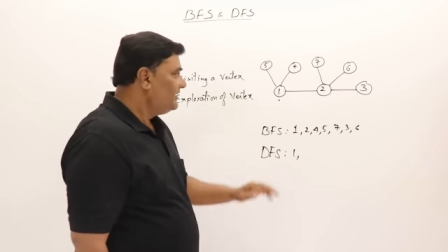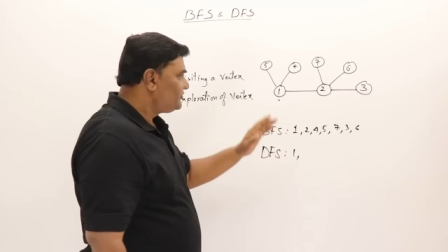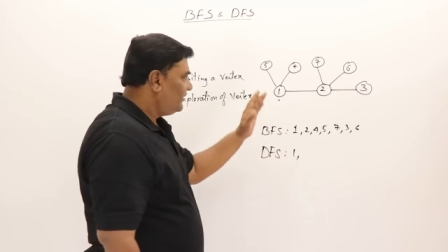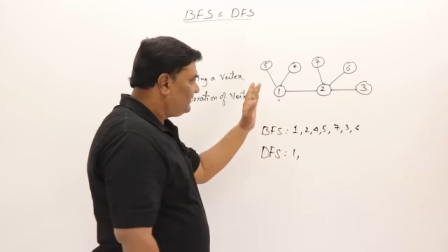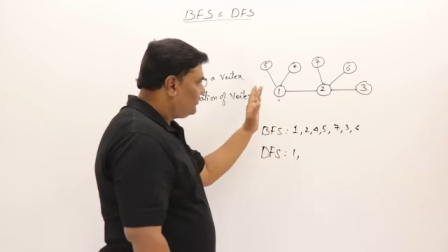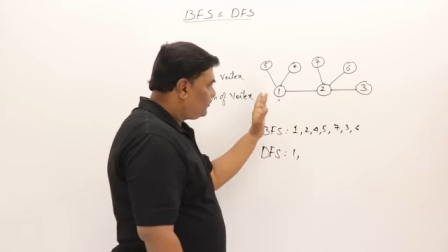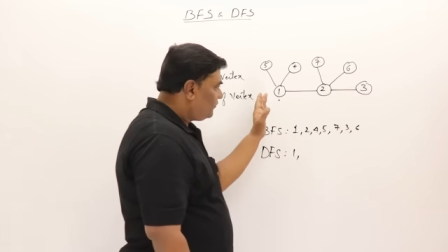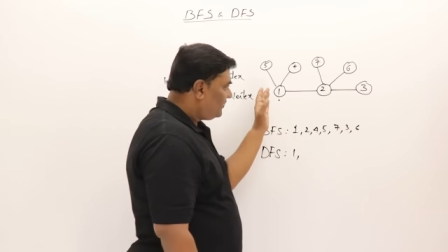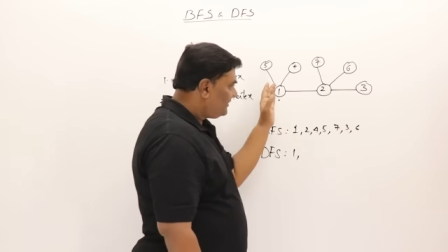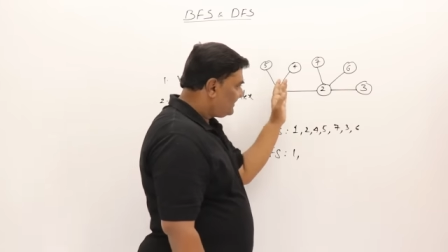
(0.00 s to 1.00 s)
So I'll go
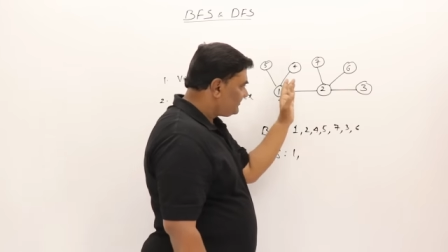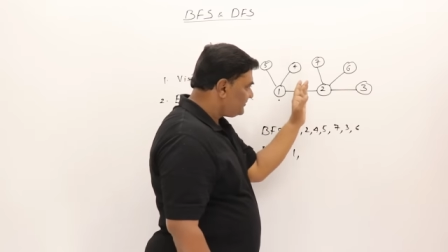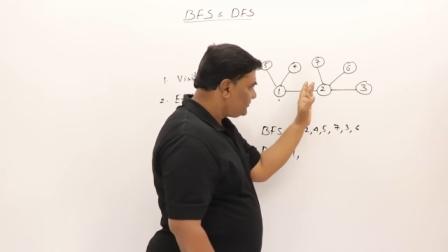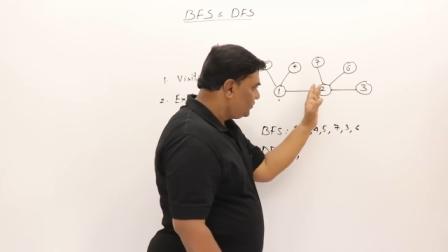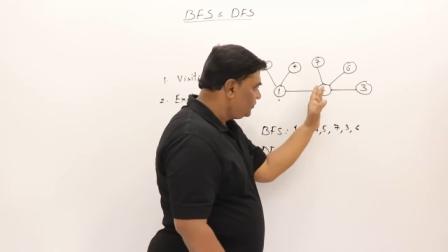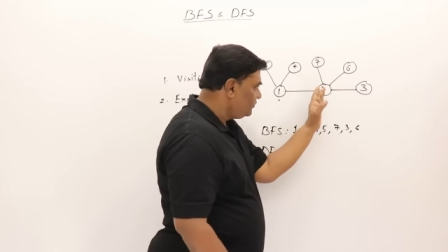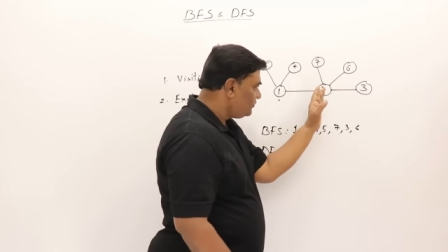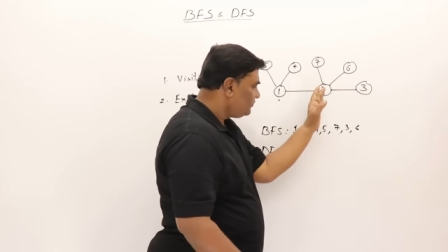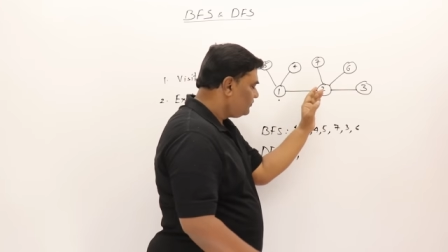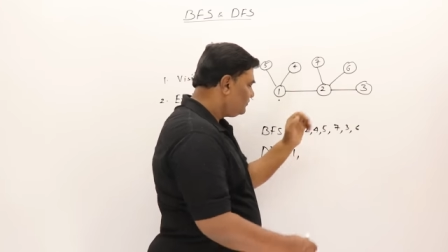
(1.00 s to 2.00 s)
to vertex 2.
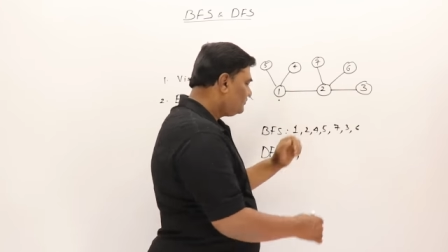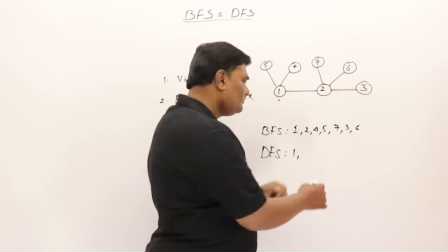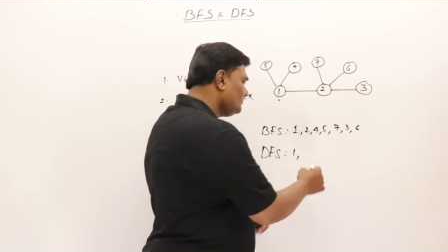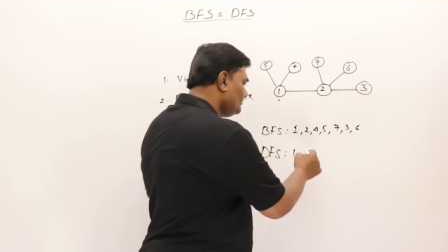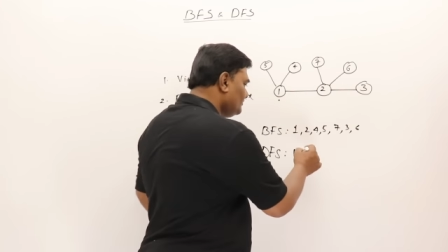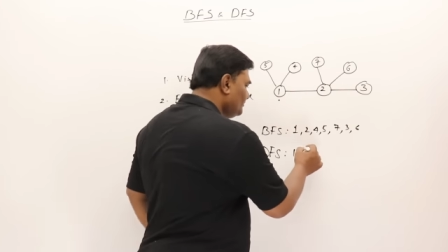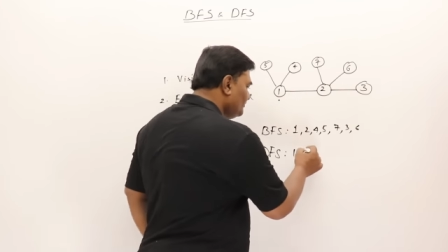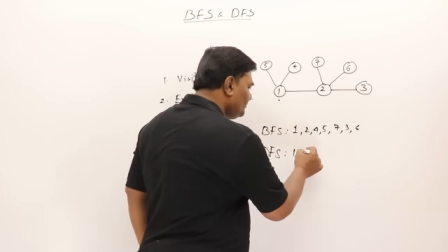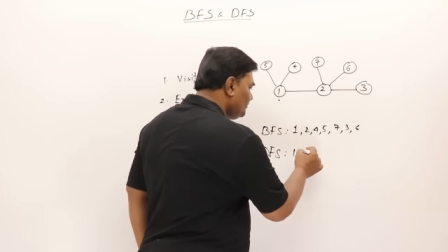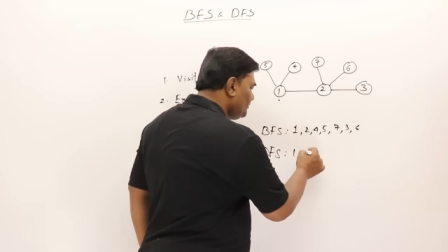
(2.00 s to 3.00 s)

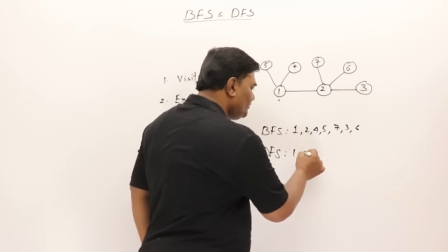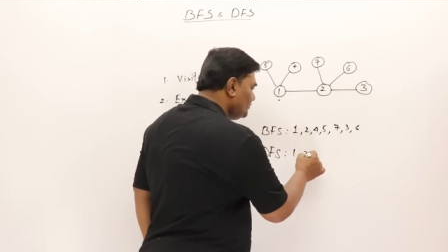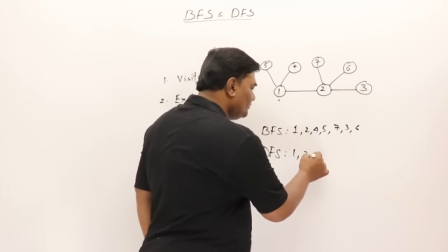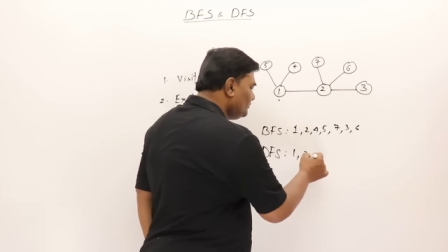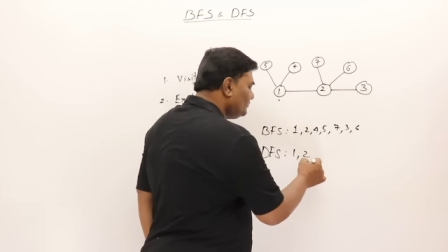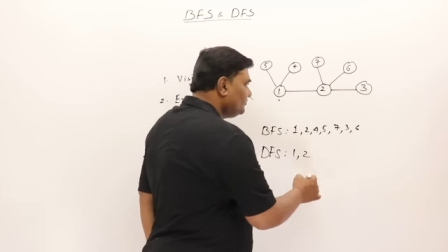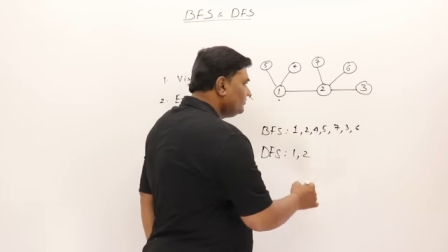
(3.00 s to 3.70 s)
2.